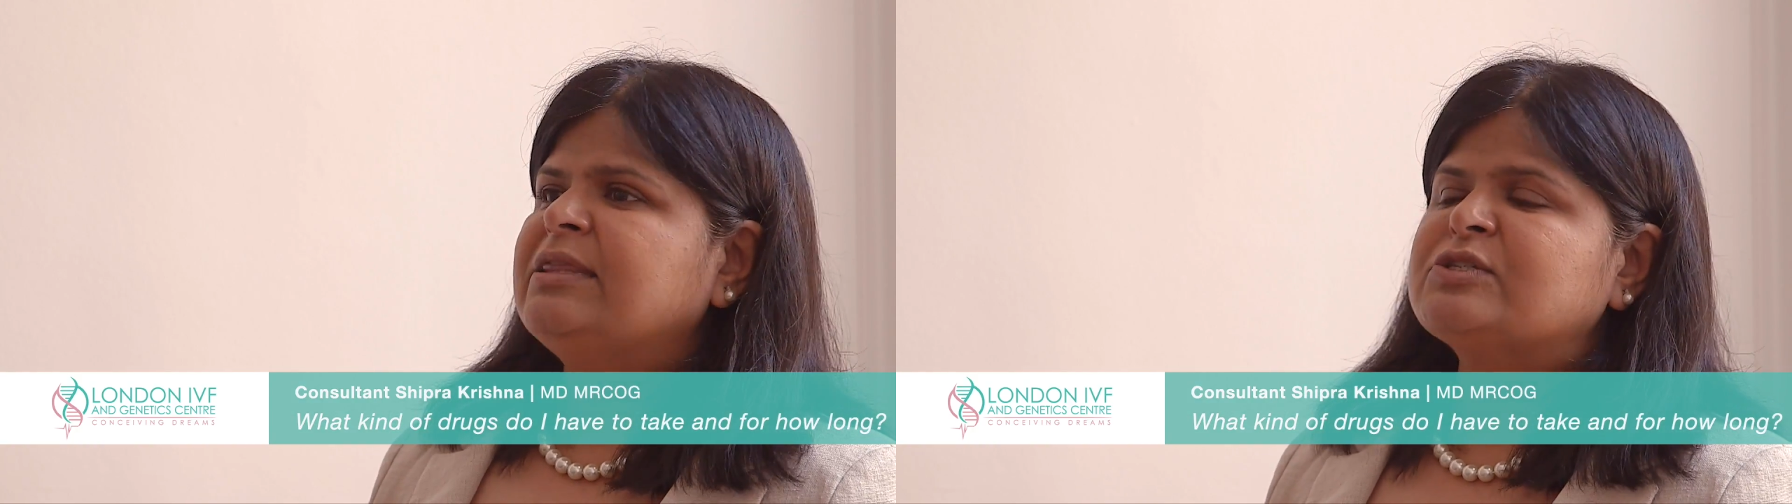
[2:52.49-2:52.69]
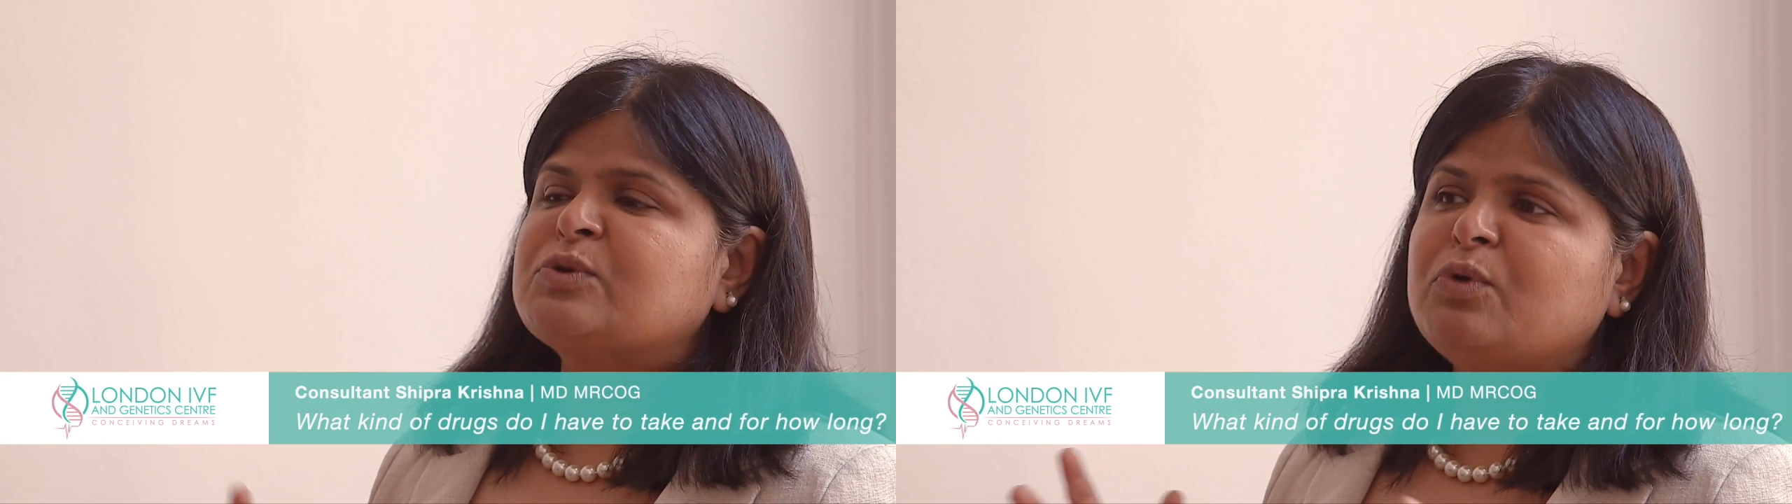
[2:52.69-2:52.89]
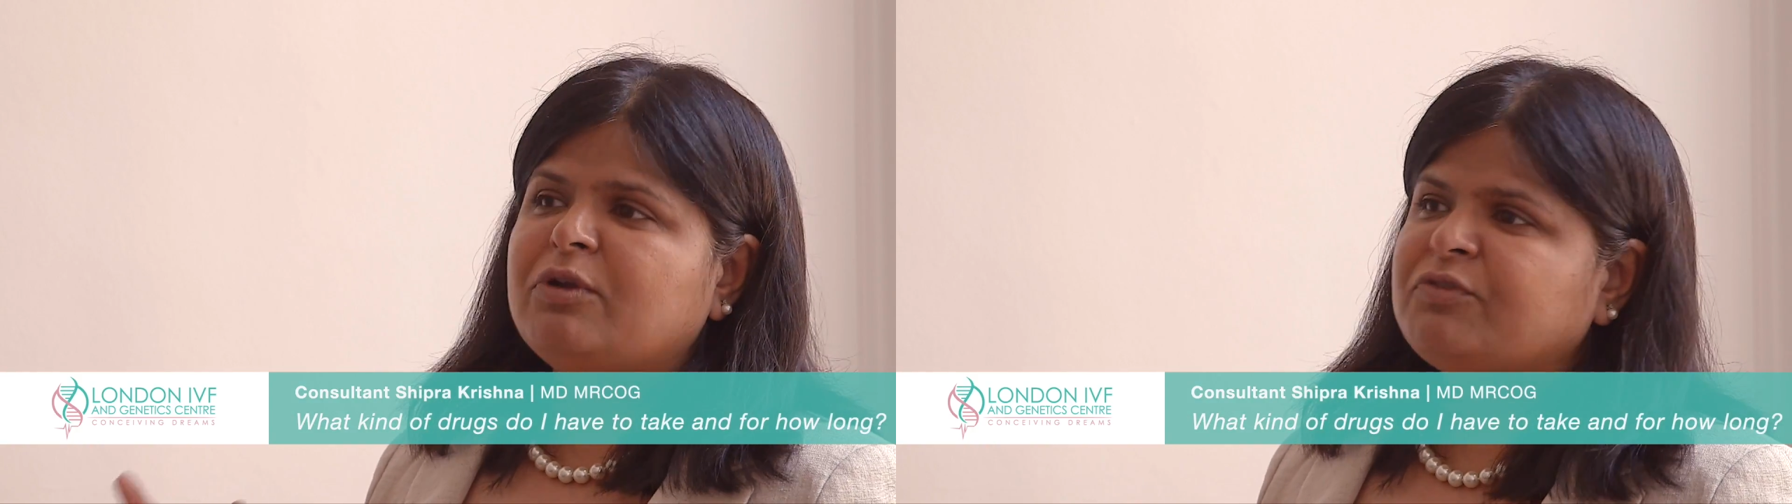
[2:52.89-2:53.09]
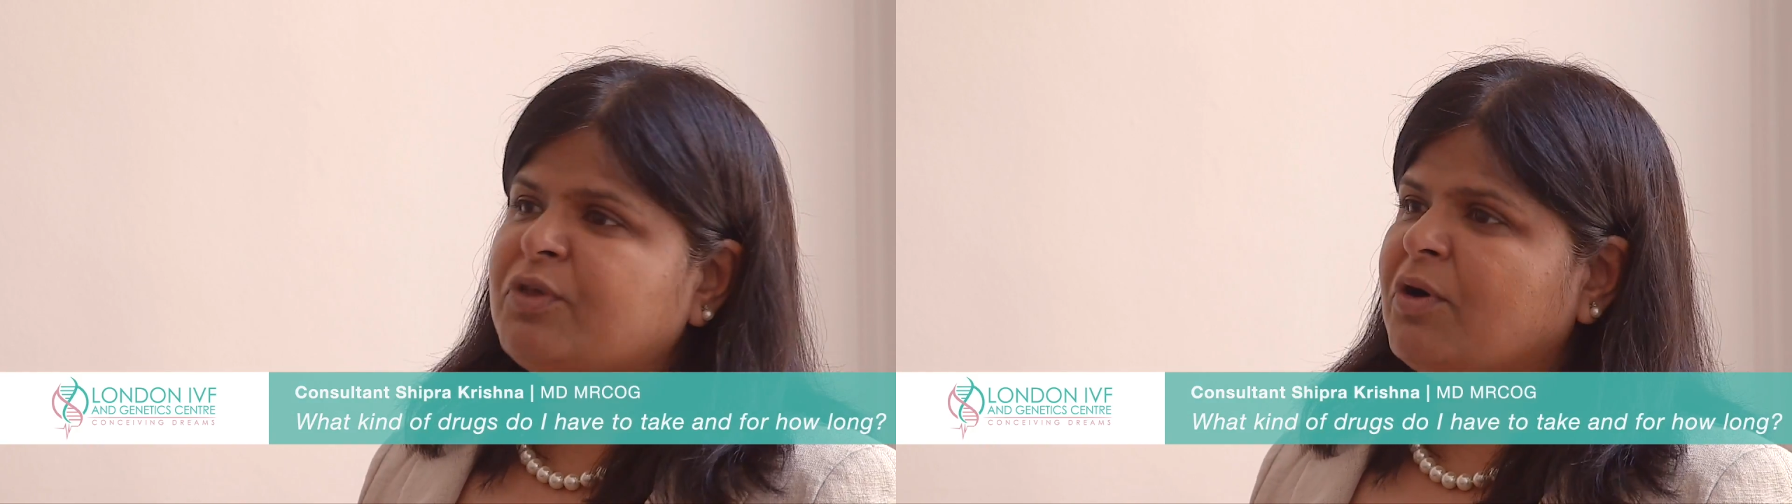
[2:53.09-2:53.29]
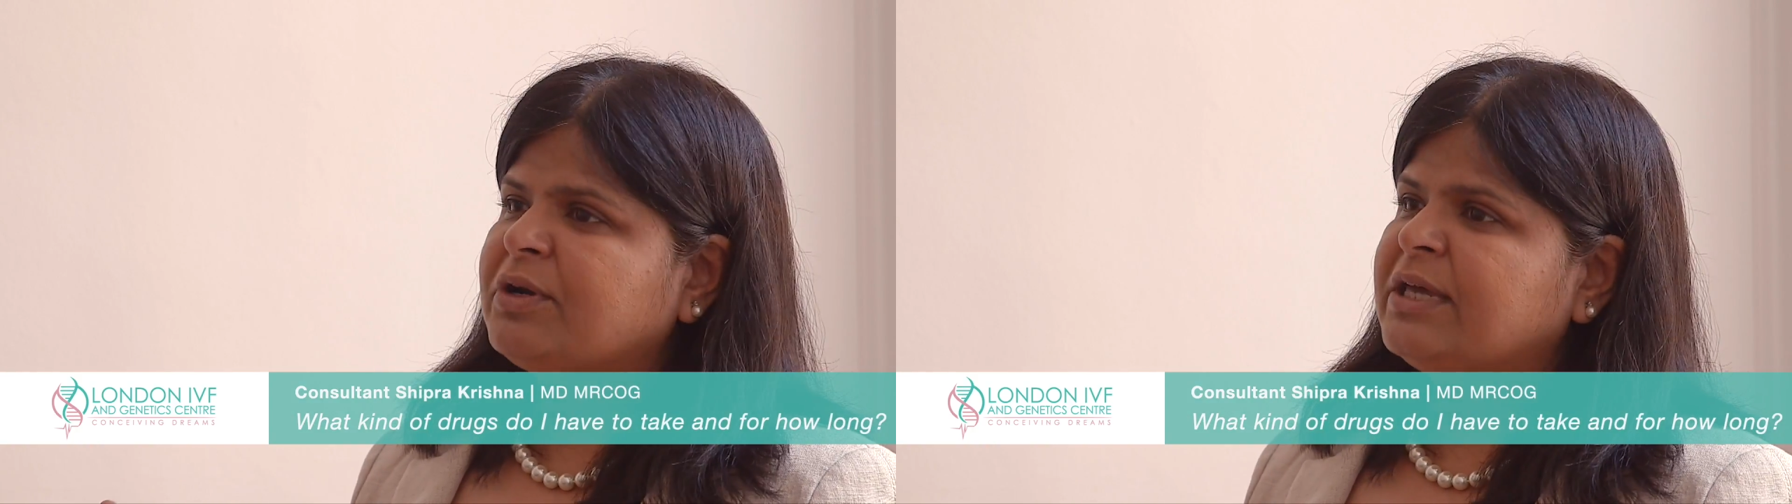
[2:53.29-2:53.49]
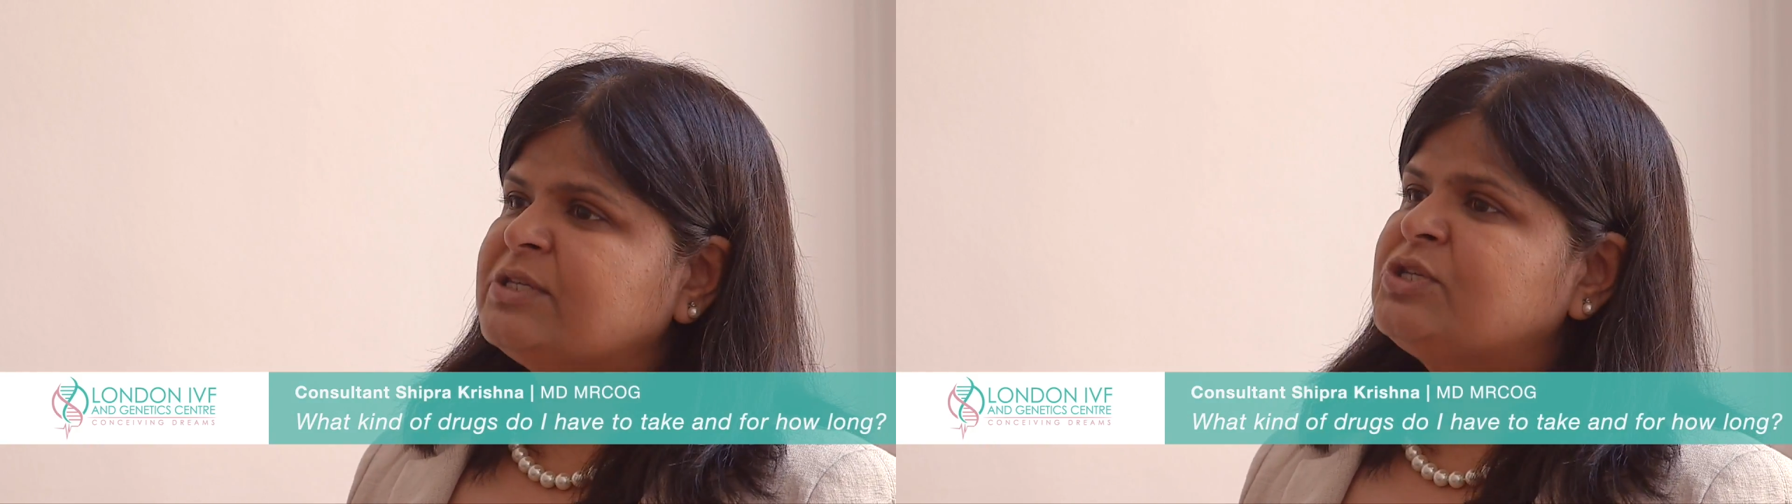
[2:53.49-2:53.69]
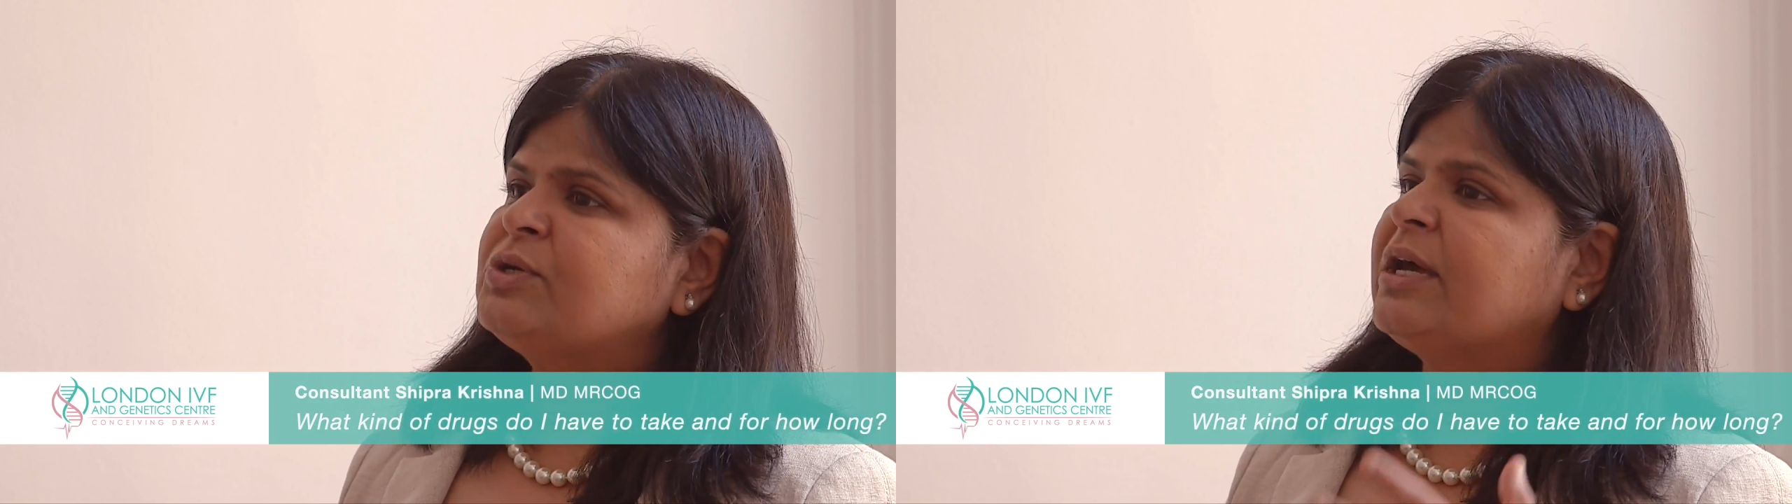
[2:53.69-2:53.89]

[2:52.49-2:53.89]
the school of thought is to